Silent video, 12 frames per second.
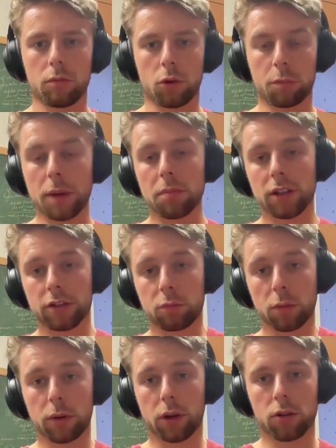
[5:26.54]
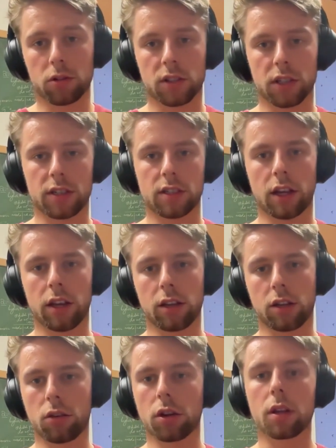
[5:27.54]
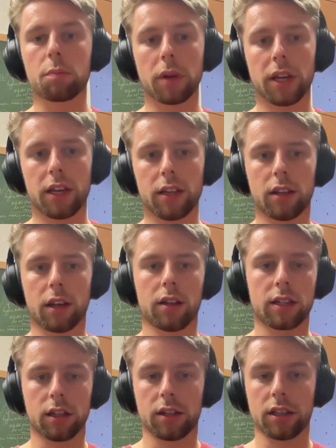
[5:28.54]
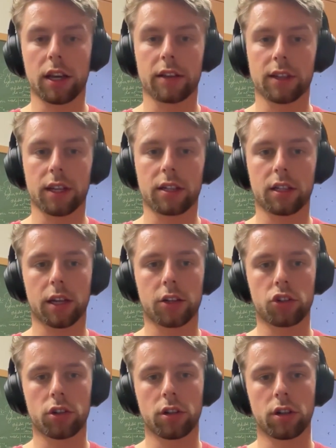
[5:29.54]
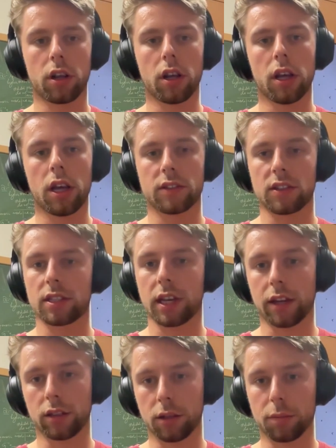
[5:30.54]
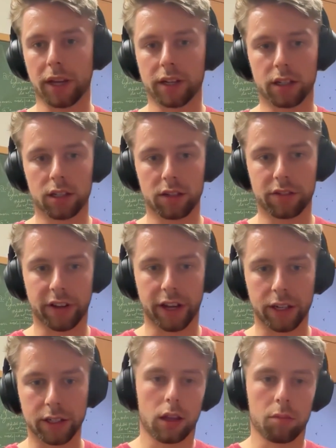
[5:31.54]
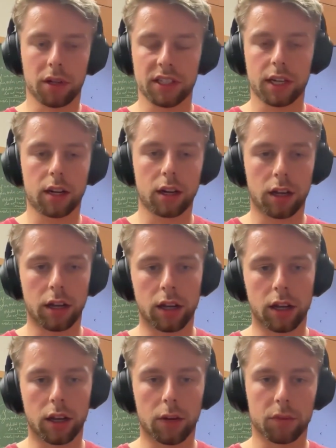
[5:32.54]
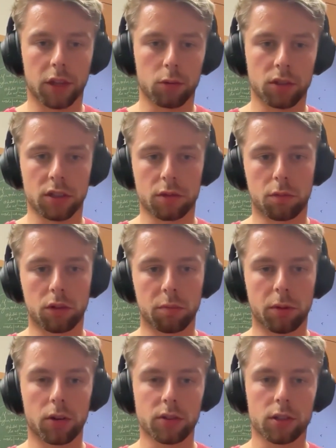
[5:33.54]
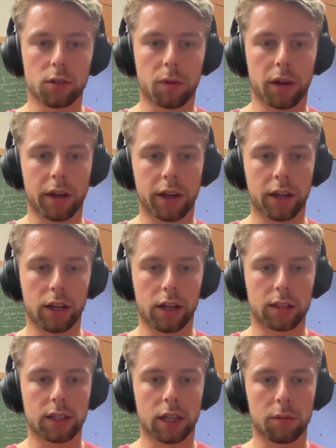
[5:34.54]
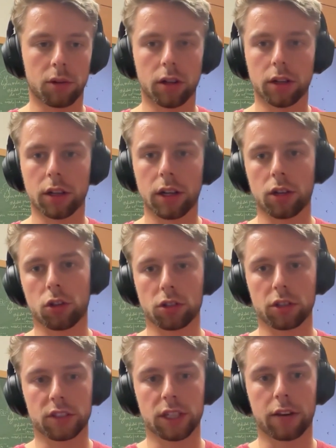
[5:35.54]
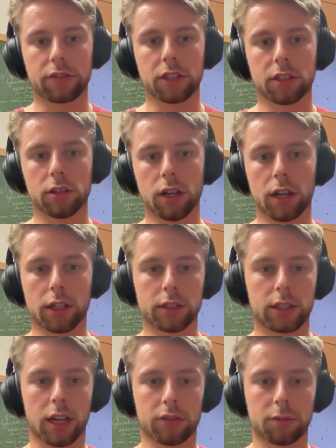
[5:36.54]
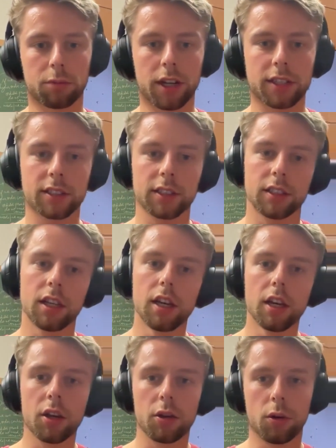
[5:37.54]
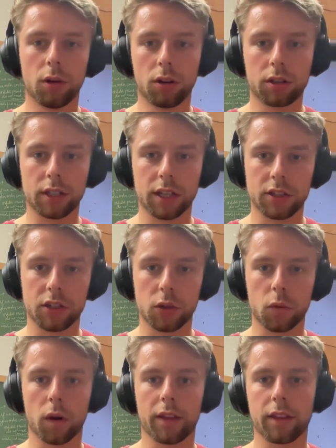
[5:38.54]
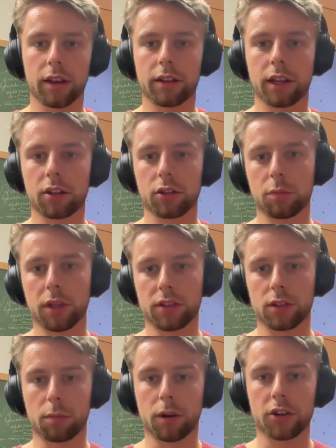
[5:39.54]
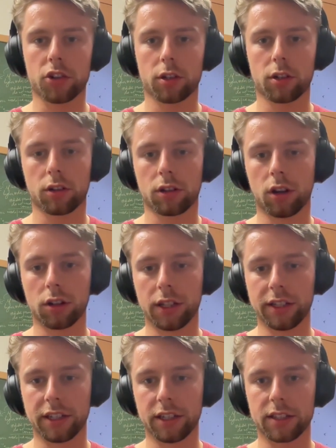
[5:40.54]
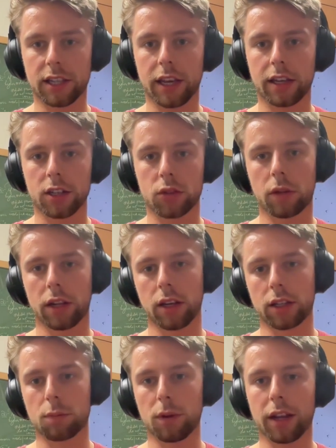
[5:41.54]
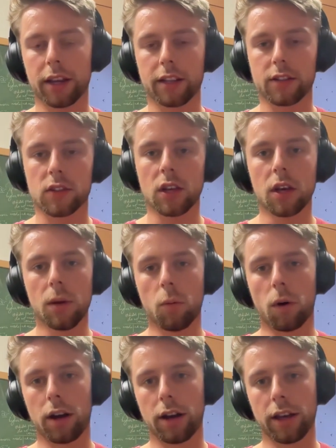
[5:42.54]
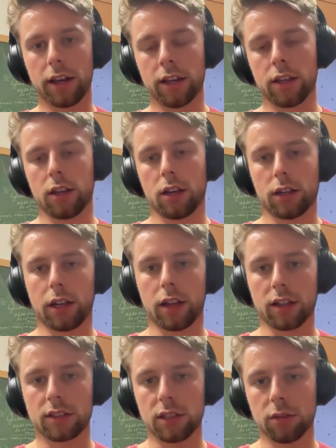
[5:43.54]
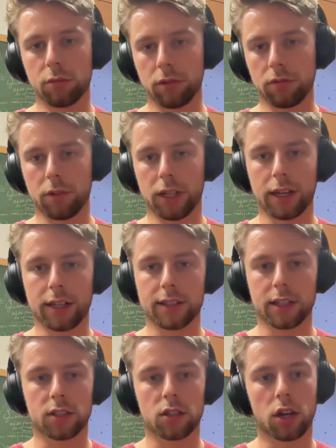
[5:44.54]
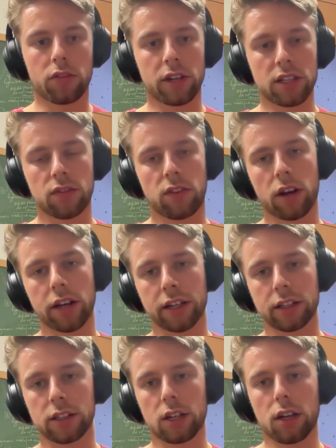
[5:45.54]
What people have proposed is that could it be that the S8 tension is a scale-dependent effect? In particular, there was this proposal by Alex Amon, George Estafio, and Calvin Preston, who looked into whether there could be a suppression on nonlinear scales that explains why galaxy weak lensing surveys find